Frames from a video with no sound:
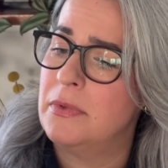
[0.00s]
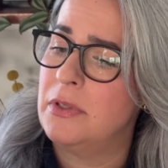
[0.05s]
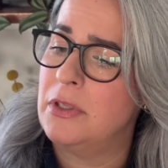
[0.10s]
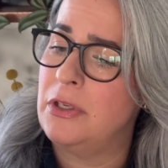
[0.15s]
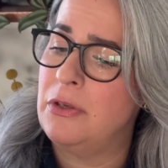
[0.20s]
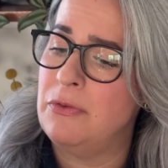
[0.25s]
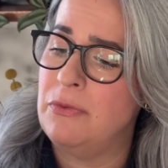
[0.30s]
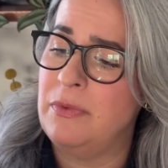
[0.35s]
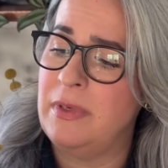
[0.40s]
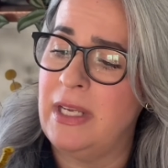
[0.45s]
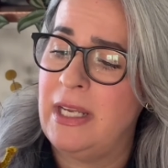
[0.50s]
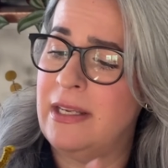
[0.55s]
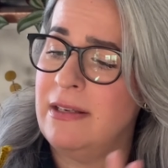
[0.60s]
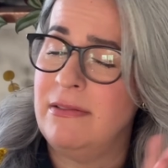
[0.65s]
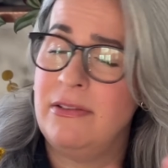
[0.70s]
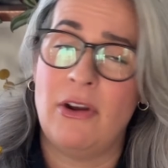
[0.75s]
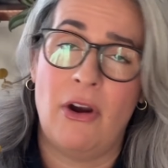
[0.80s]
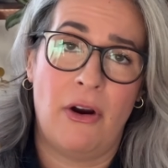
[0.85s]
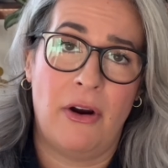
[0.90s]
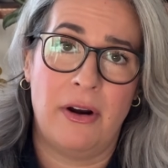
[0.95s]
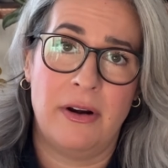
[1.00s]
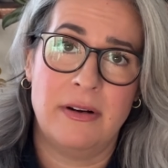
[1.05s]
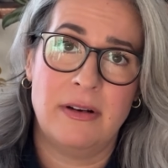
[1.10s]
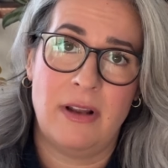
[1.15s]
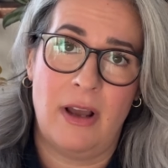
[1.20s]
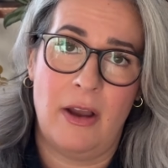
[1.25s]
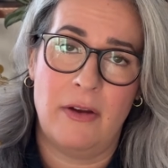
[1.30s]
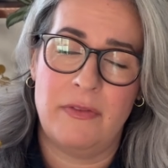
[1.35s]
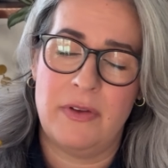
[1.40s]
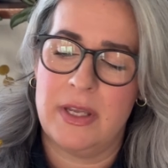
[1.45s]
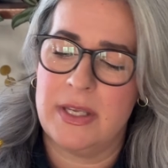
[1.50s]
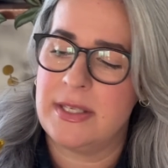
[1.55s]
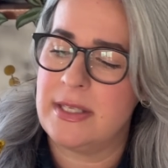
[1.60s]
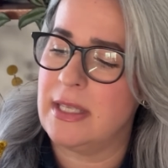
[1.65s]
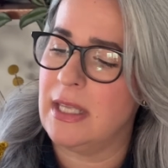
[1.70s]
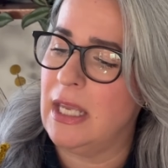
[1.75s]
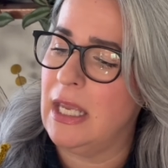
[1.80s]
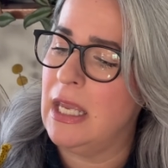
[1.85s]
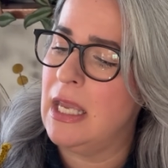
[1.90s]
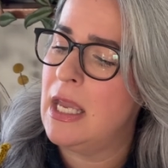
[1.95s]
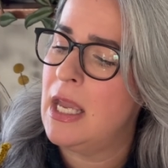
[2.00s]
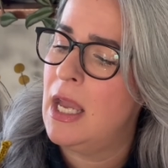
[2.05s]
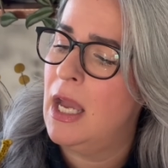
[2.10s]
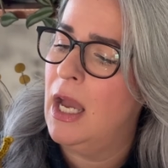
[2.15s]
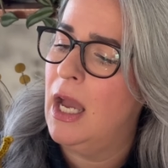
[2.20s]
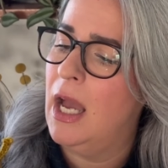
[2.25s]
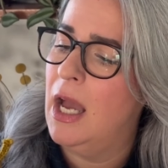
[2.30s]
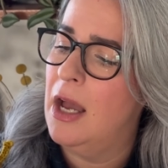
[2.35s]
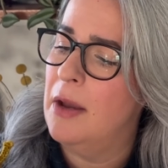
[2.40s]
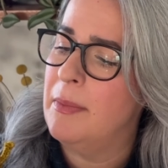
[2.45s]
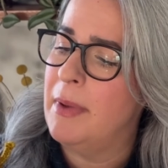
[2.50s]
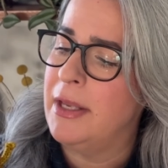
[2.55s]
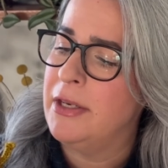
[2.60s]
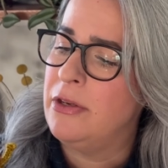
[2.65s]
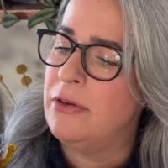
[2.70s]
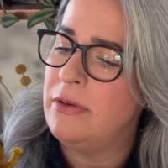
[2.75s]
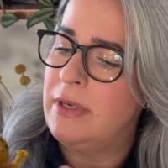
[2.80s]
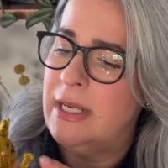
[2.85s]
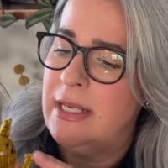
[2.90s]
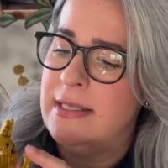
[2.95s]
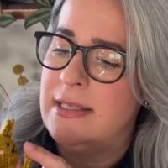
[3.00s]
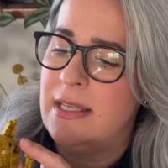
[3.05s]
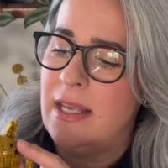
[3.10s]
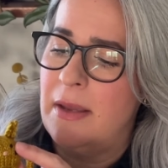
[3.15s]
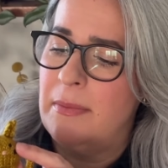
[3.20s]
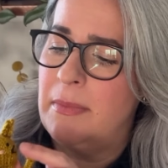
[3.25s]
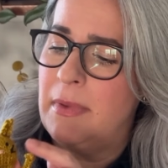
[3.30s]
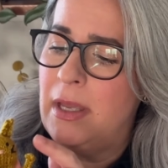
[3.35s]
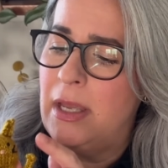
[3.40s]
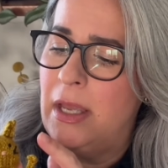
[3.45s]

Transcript: You need yarn, obviously, and you need some